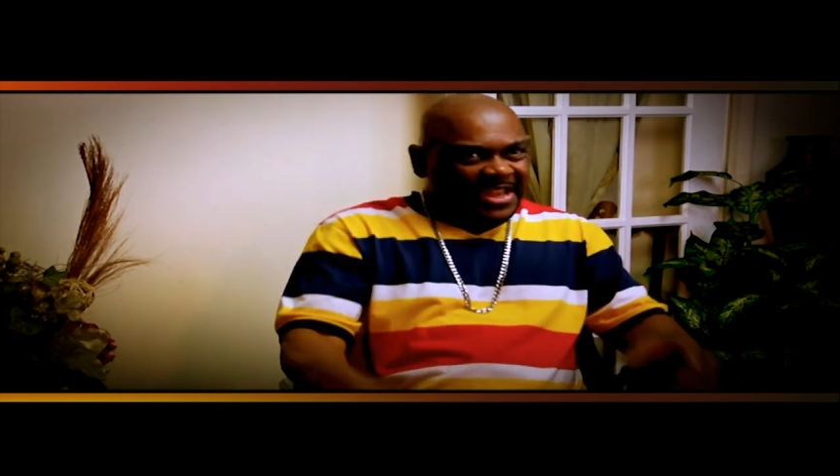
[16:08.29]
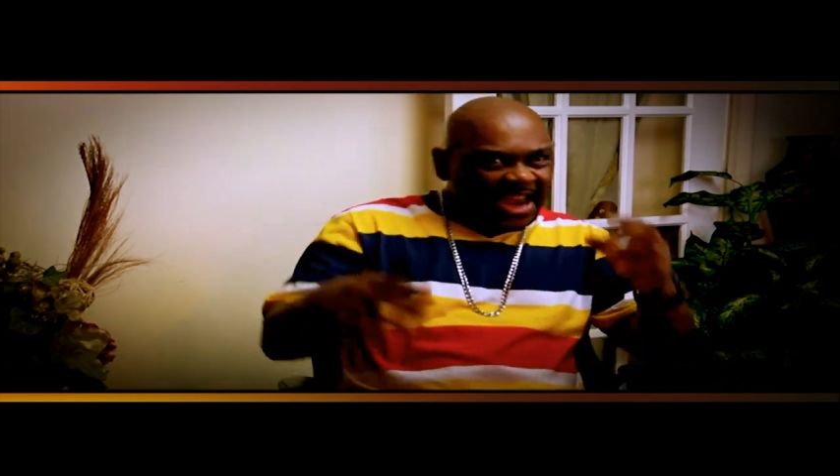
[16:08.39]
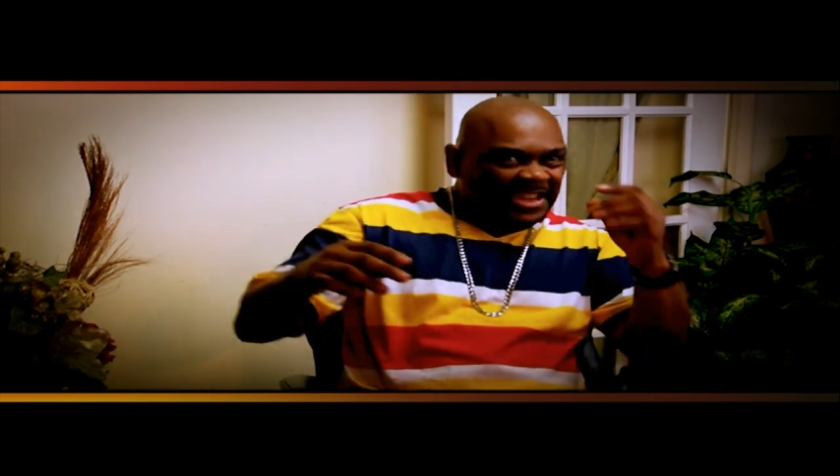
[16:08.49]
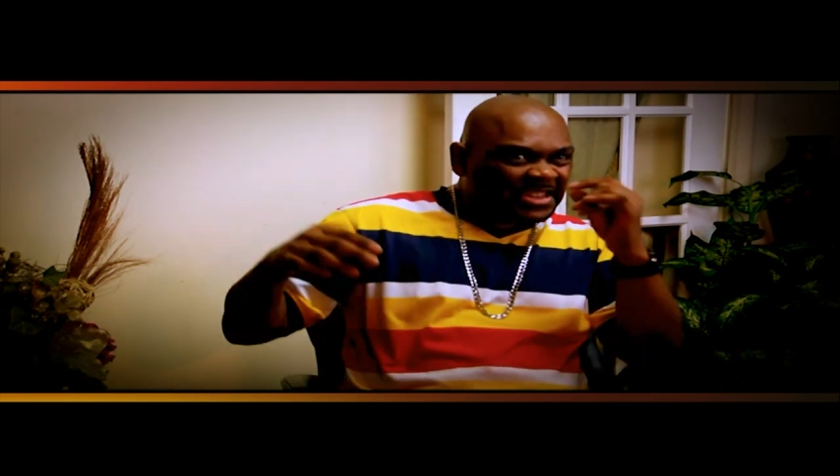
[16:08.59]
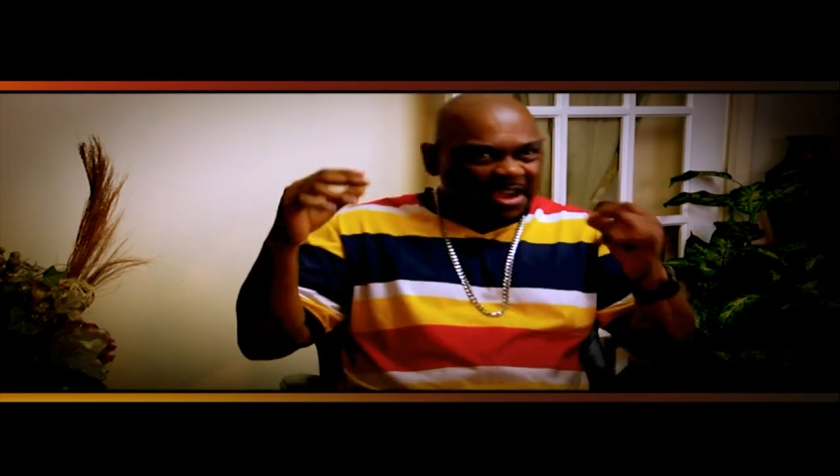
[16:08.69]
That
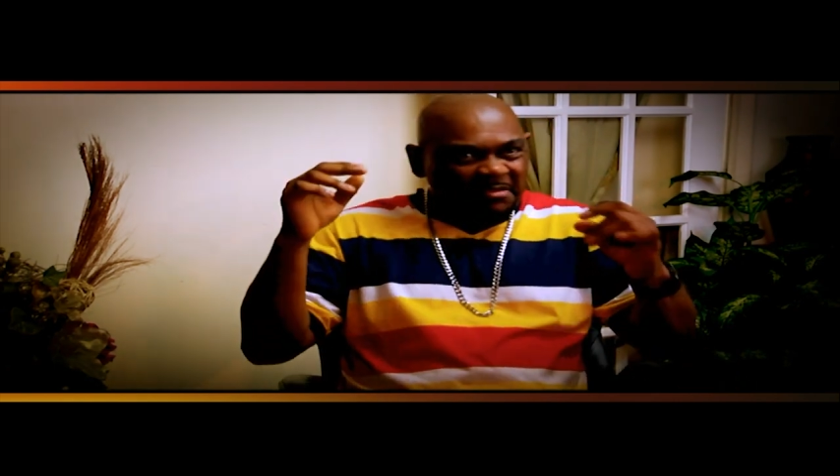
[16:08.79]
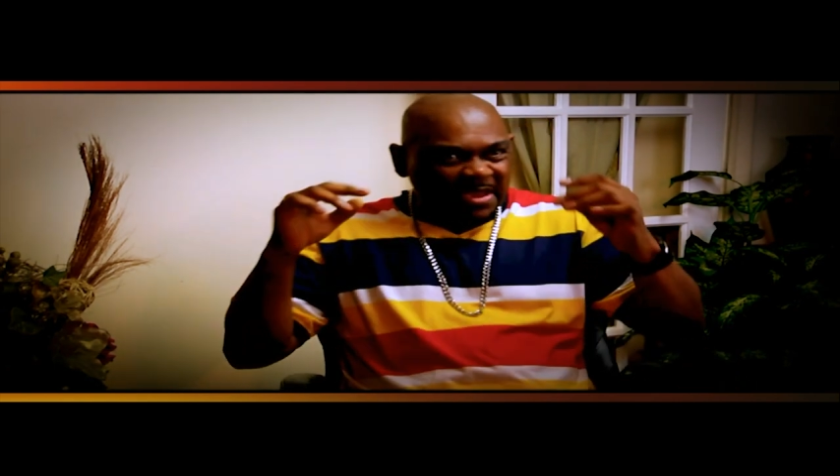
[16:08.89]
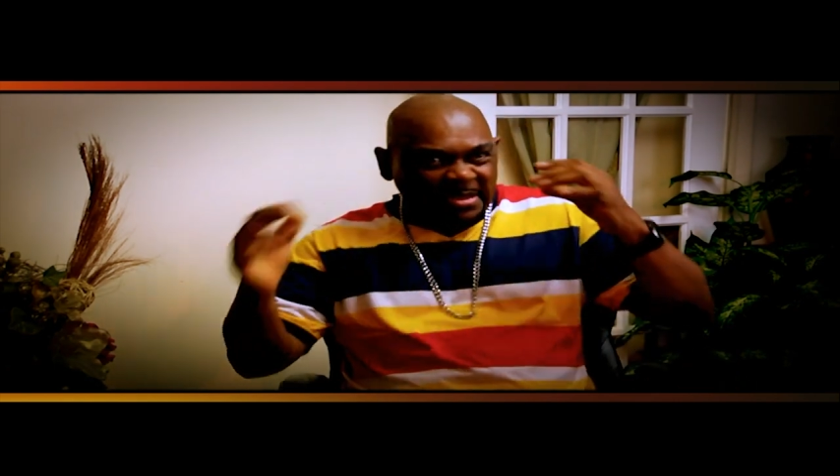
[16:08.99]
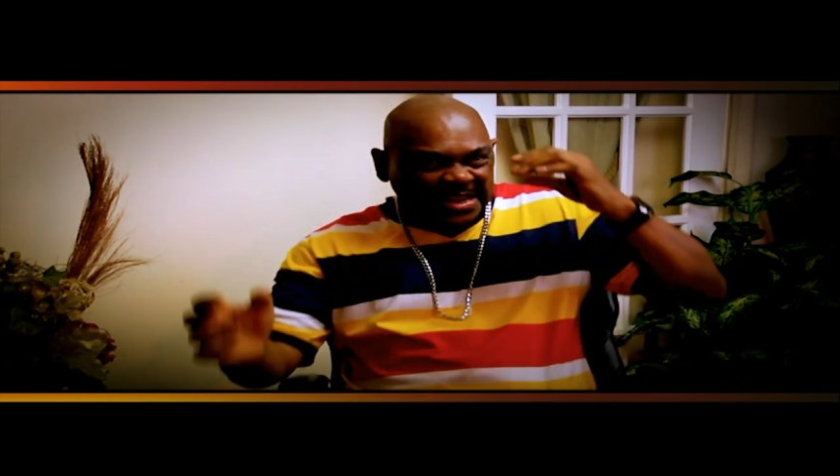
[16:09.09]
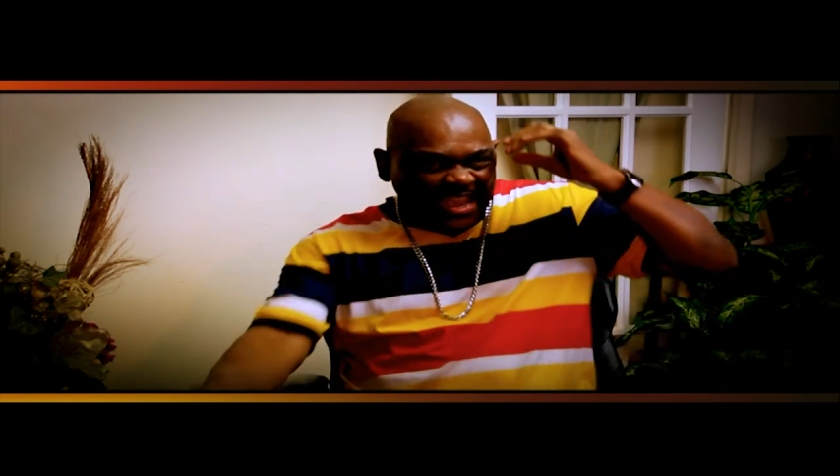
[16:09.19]
ain't your
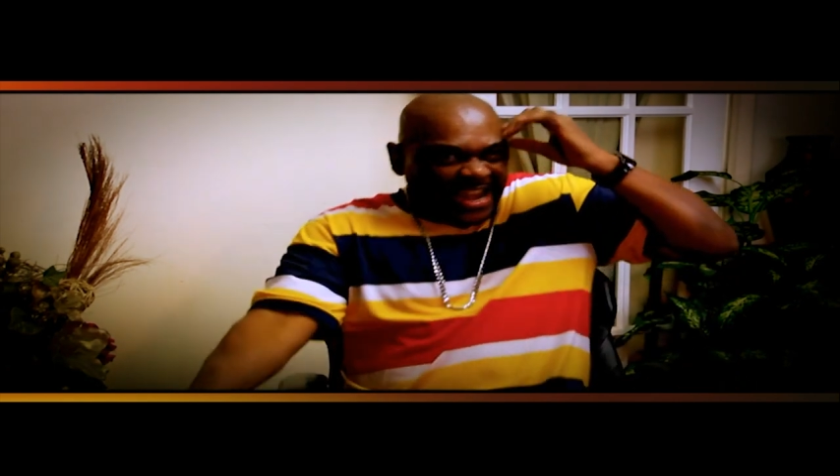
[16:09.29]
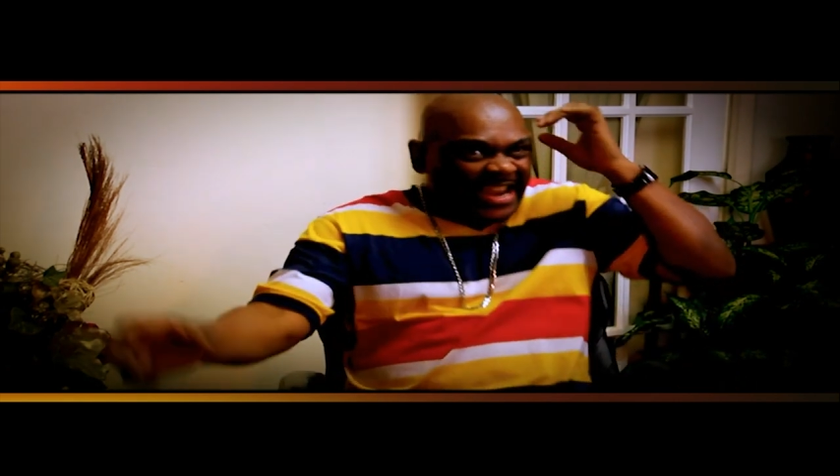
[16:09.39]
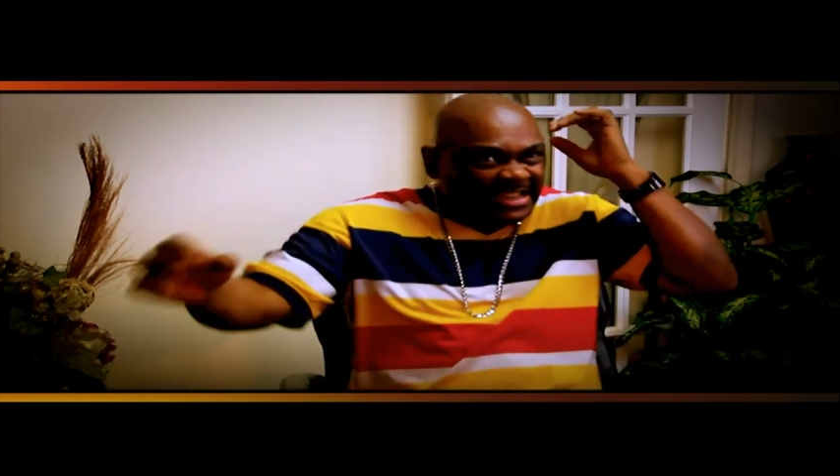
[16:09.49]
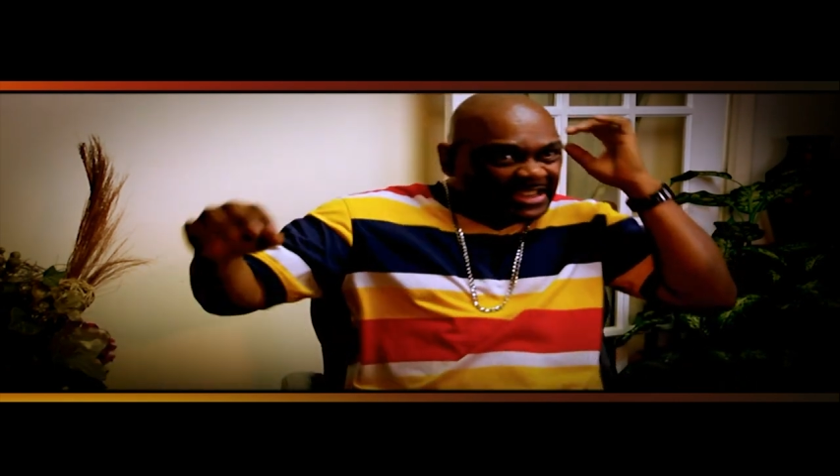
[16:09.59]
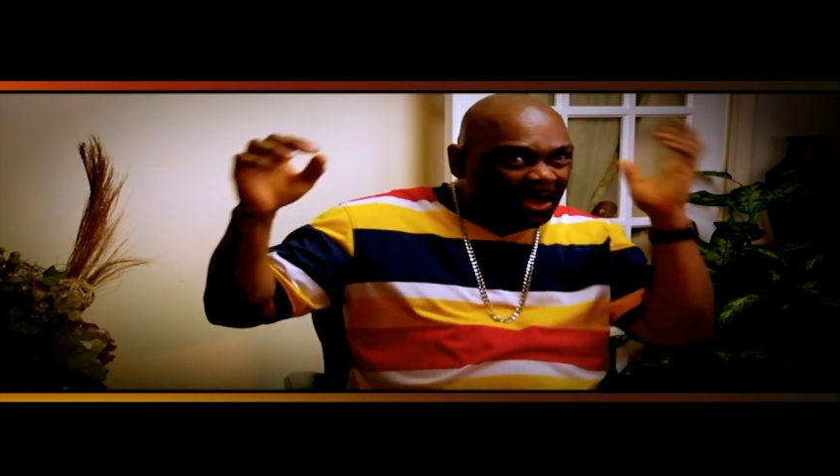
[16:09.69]
baby. That
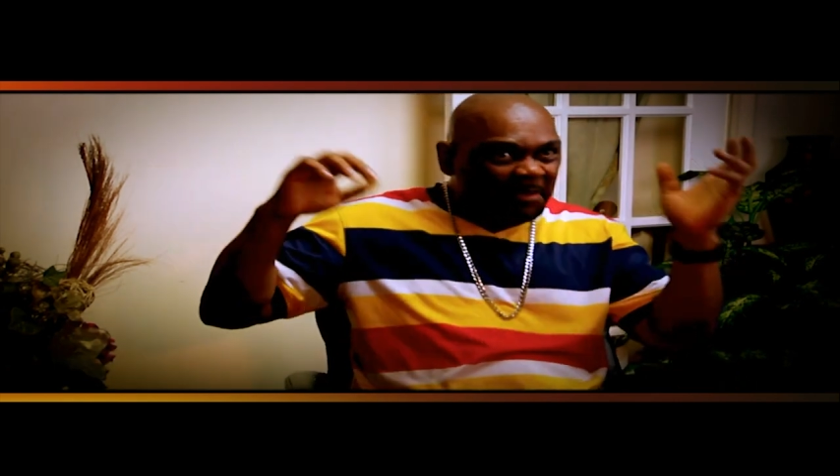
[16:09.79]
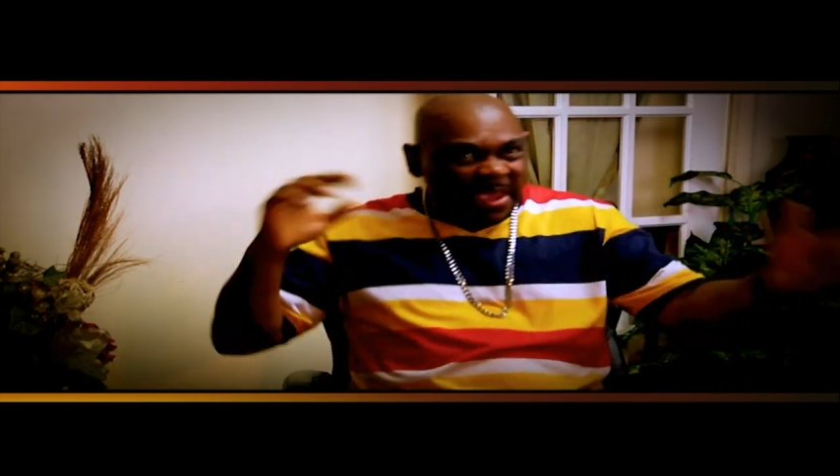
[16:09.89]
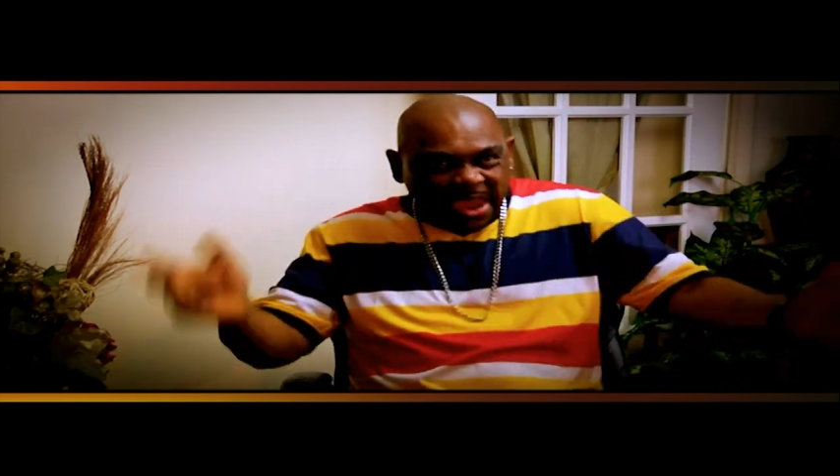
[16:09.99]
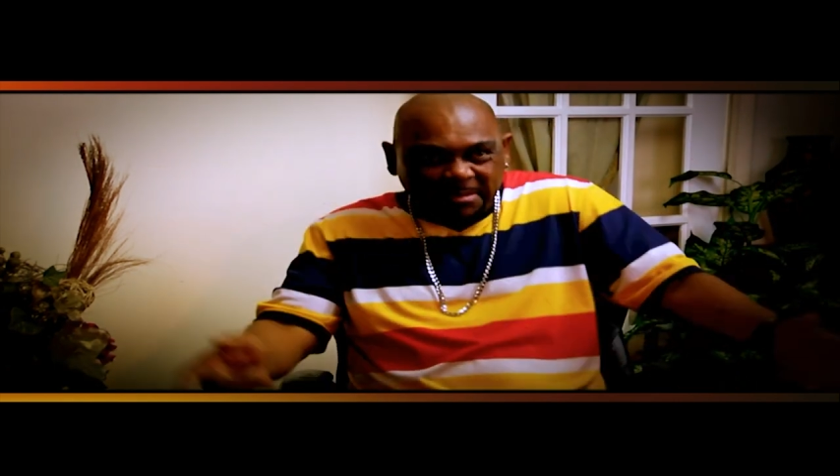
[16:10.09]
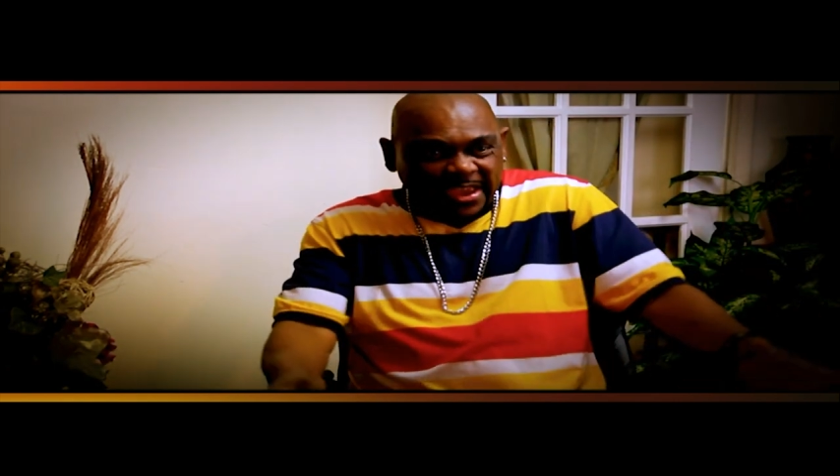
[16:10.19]
ain't your
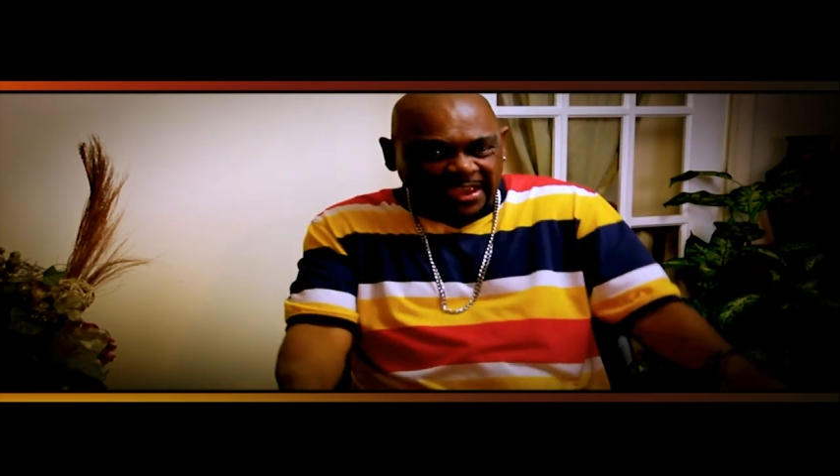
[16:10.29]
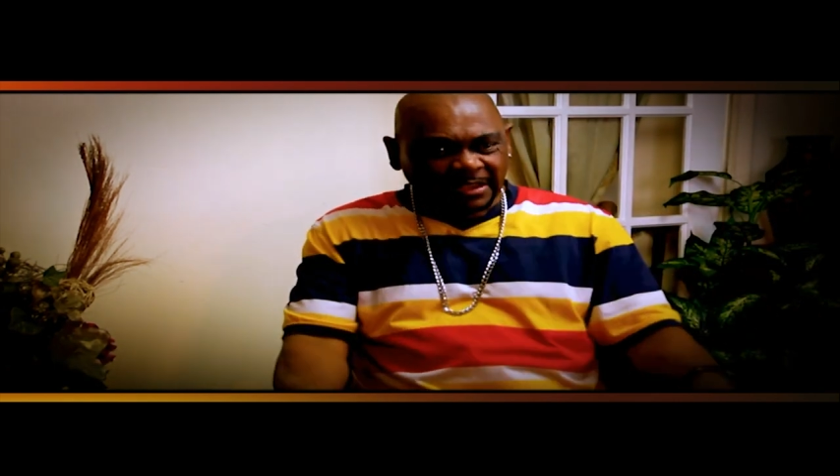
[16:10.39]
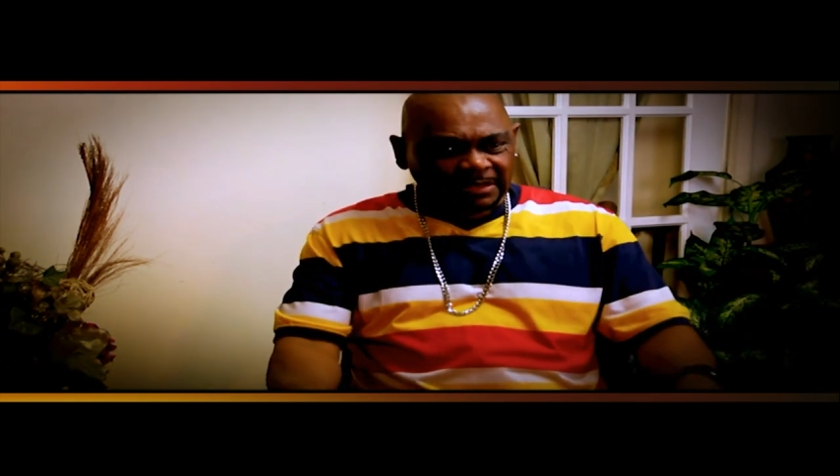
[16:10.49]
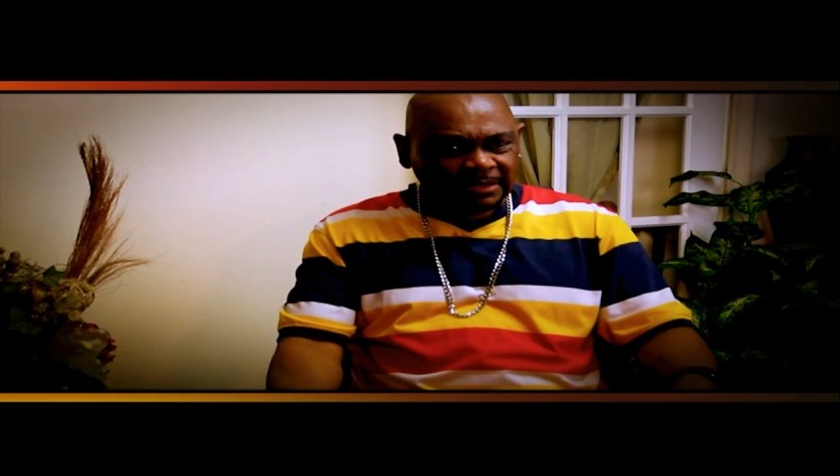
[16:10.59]
baby.